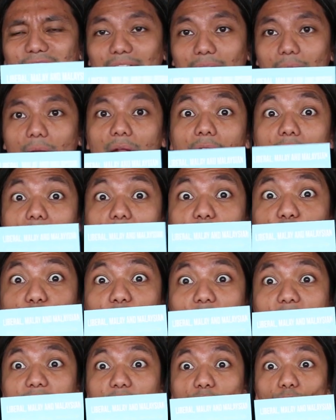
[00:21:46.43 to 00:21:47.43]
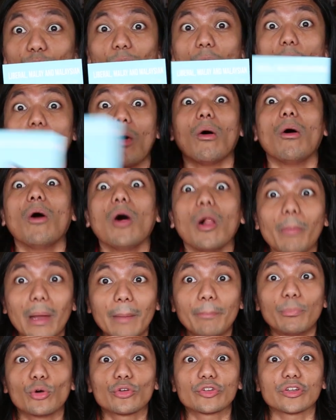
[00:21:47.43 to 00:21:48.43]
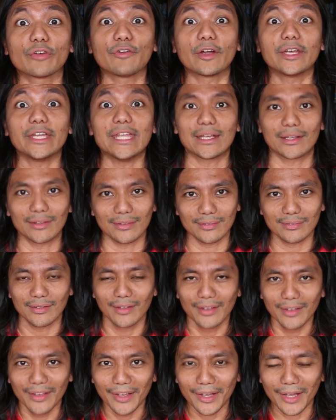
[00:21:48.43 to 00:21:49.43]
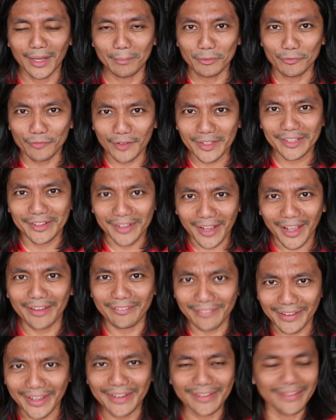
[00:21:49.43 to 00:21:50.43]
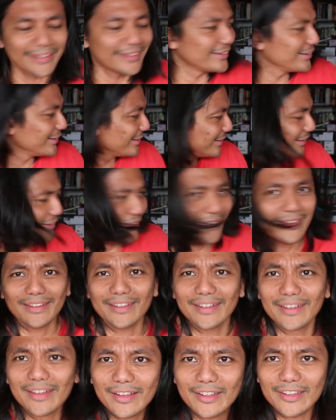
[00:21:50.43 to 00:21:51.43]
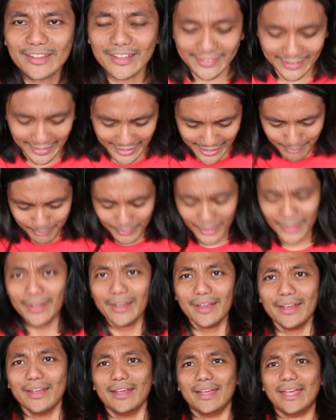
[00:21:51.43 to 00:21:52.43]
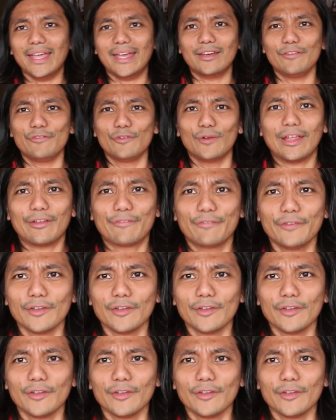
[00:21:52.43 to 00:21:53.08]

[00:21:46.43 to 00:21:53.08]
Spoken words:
like that. It's funny too. All my books are funny because I'm a funny guy, right? Yes, I am. And if you like